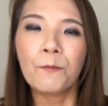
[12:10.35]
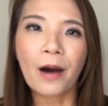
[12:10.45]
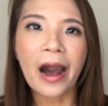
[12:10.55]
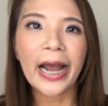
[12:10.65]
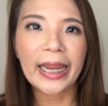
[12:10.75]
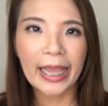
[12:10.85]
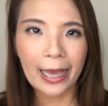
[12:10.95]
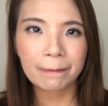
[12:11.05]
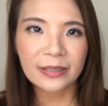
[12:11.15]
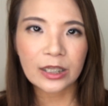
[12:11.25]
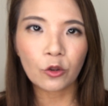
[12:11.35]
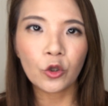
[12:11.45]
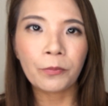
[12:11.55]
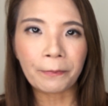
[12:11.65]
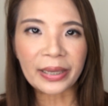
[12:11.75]
my
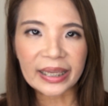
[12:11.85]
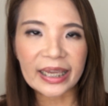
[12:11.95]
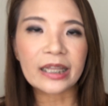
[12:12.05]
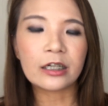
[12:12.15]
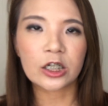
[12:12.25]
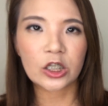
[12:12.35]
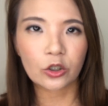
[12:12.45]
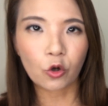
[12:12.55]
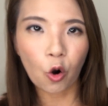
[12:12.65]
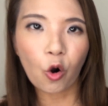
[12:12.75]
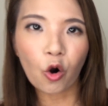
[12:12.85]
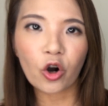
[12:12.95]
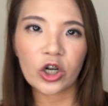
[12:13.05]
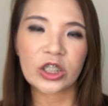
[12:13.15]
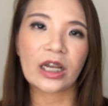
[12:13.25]
Absolute Beginners
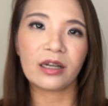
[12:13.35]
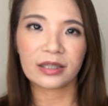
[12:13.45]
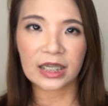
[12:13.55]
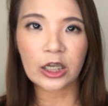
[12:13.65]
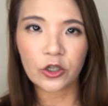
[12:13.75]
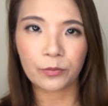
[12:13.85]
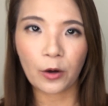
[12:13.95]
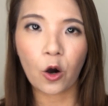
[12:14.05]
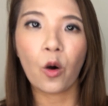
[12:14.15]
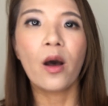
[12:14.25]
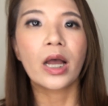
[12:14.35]
course on Teachable